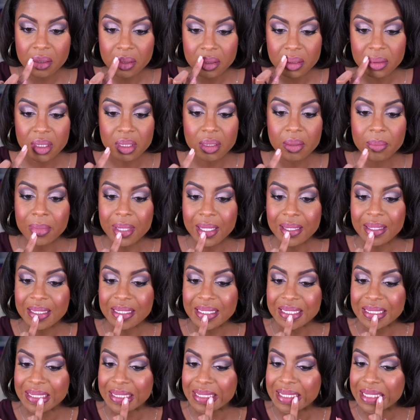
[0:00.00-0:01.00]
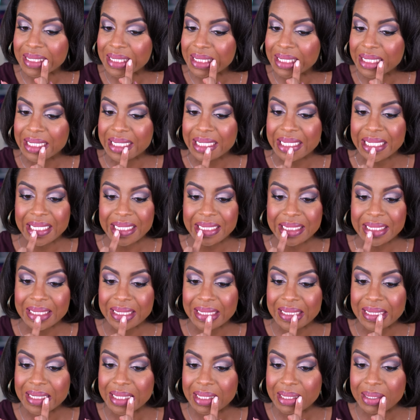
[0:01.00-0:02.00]
Just gonna make sure it's
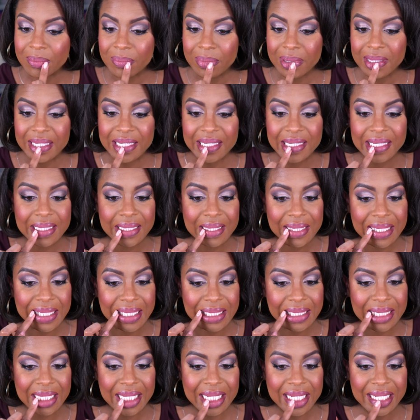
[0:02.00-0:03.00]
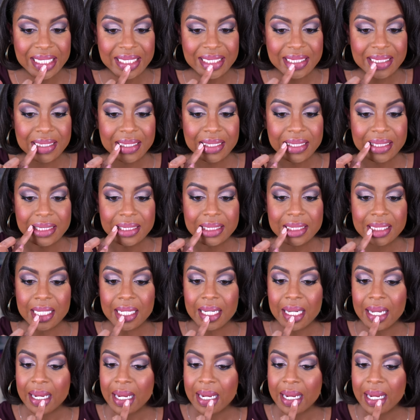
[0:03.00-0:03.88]
all blended around the edges.